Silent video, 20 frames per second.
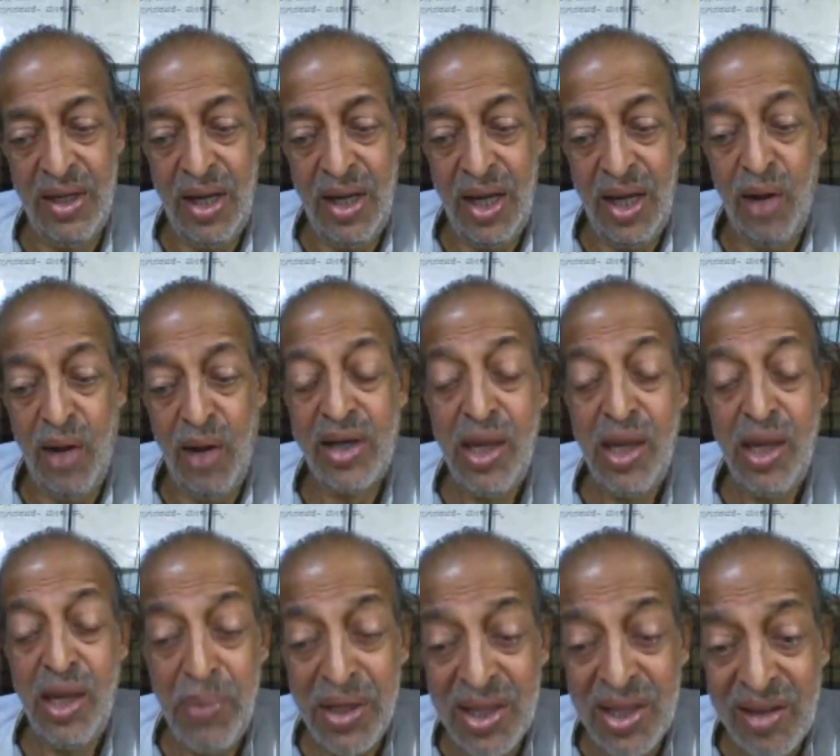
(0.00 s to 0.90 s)
Now
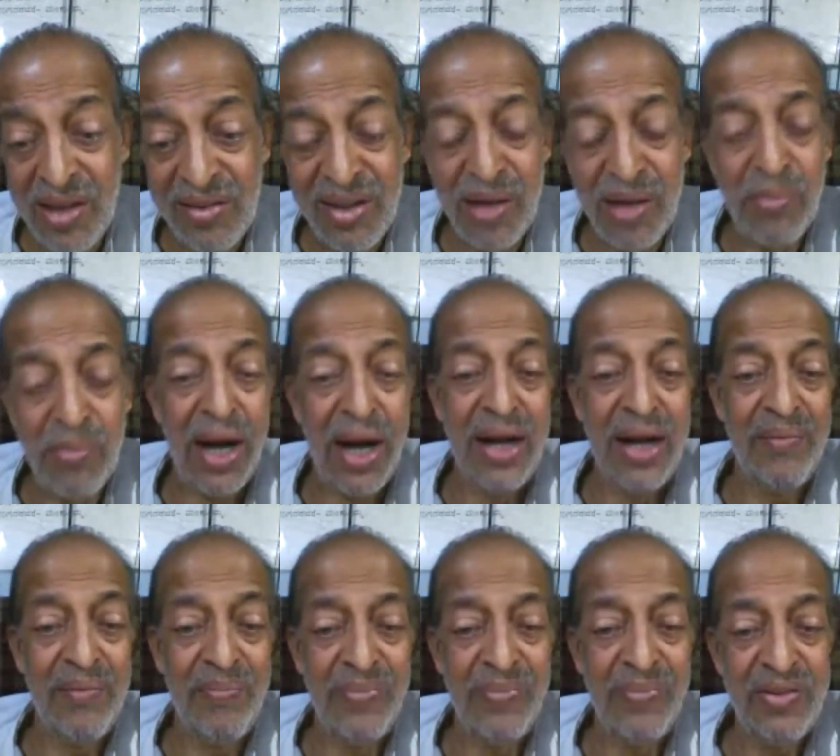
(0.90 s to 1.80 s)
keeping this in mind,
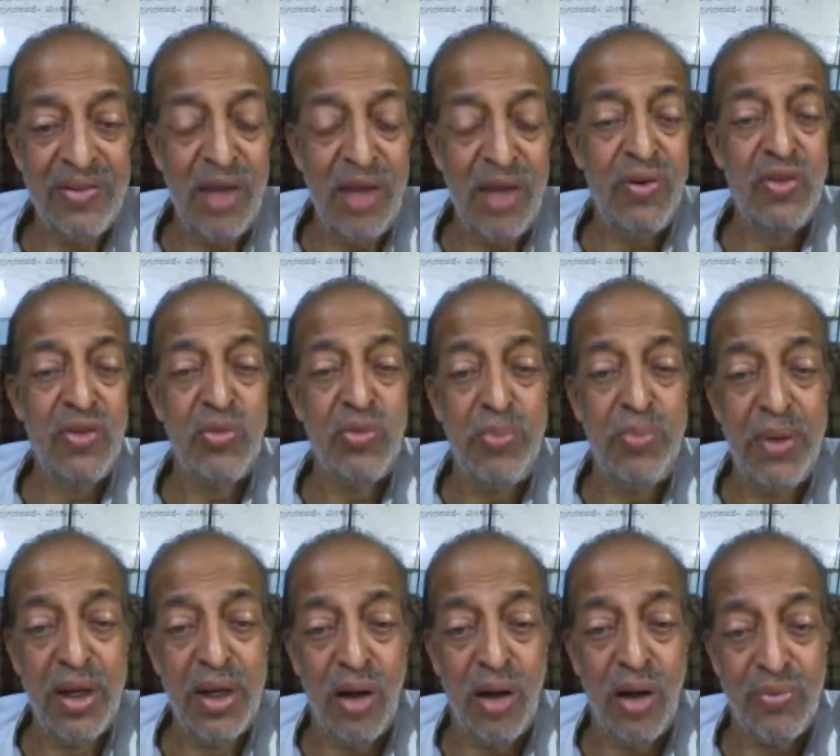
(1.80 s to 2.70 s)
say if I
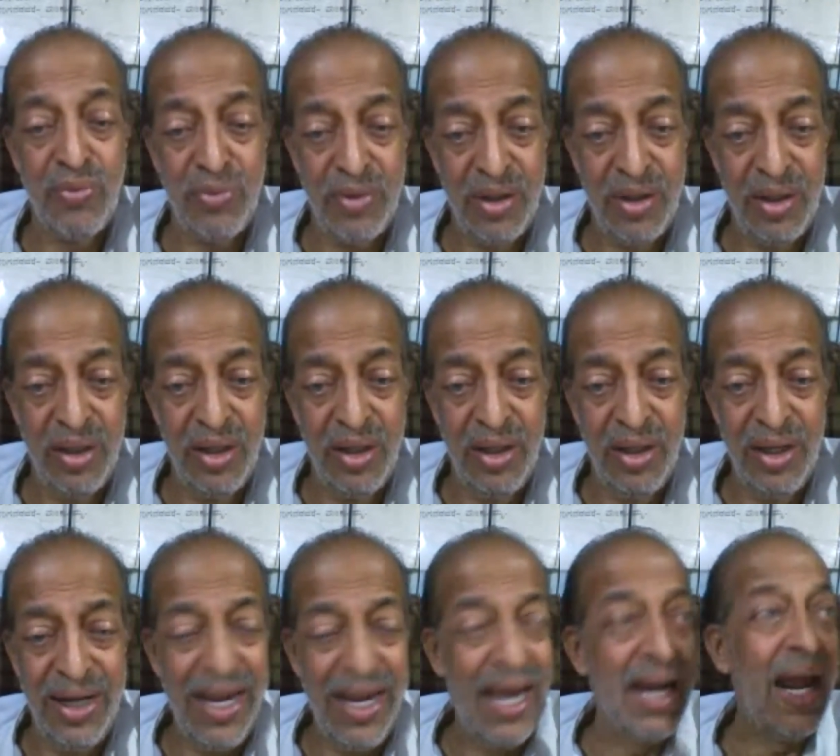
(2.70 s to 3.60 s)
speak of
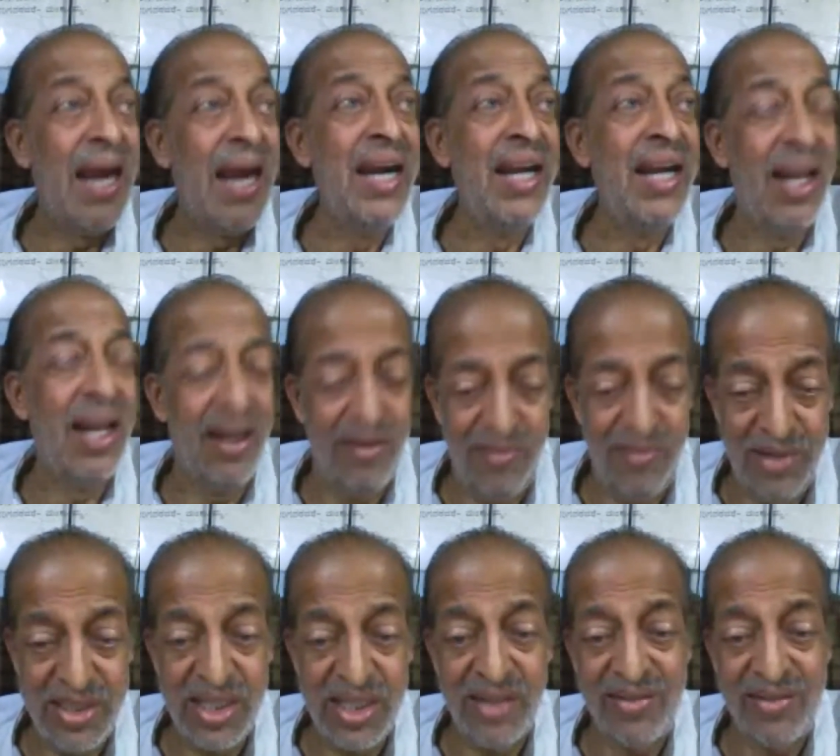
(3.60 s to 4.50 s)
an idol,
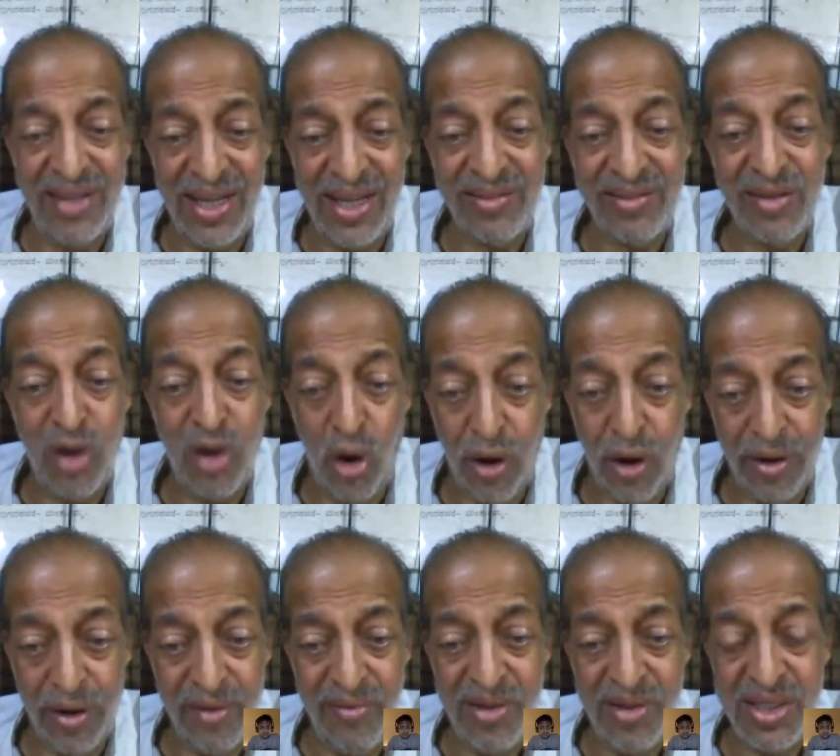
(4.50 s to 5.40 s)
which I say as God,
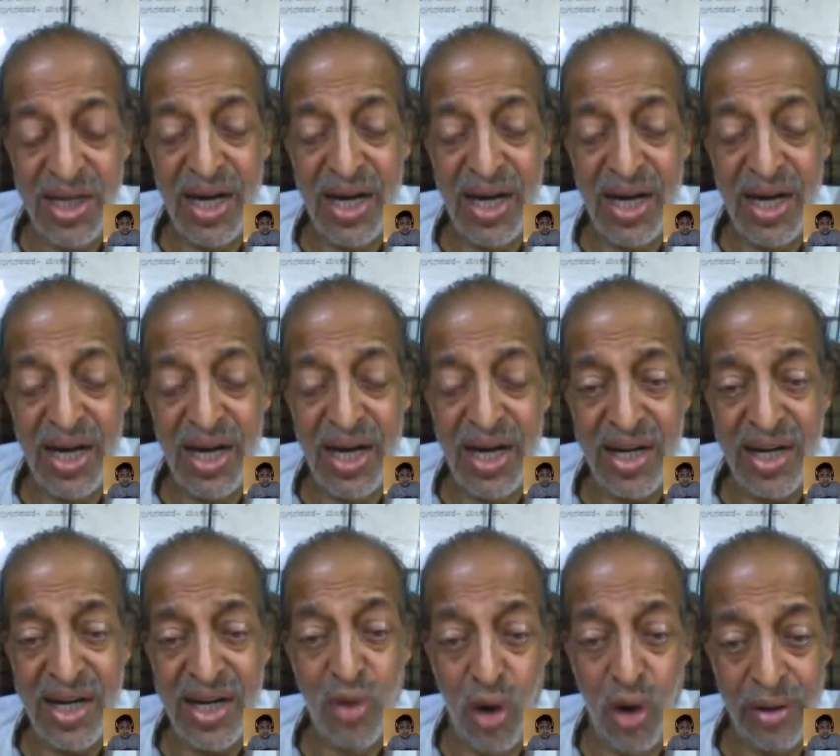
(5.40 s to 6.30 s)
which I understand
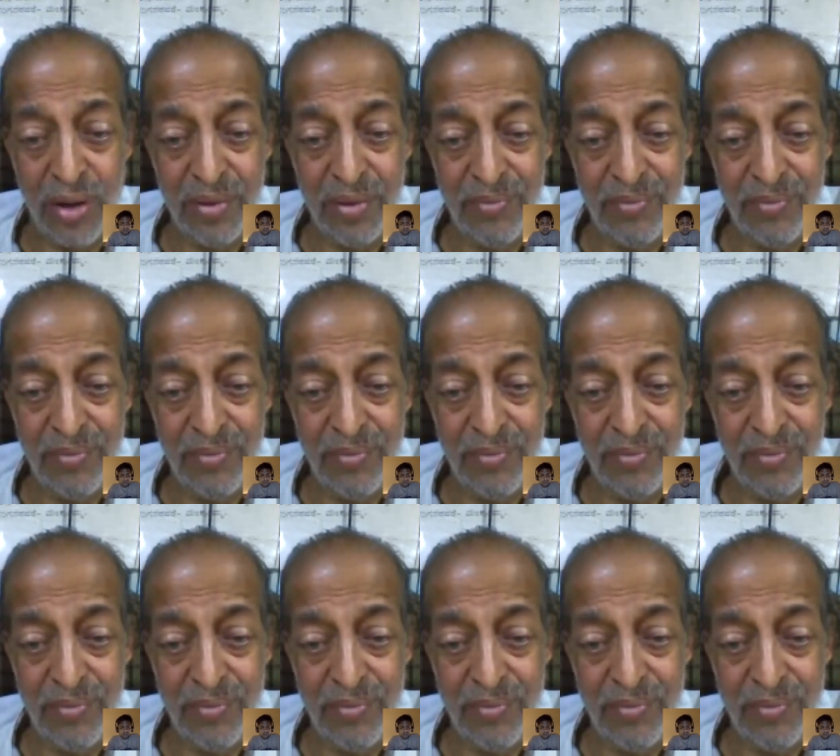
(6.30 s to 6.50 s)
as God,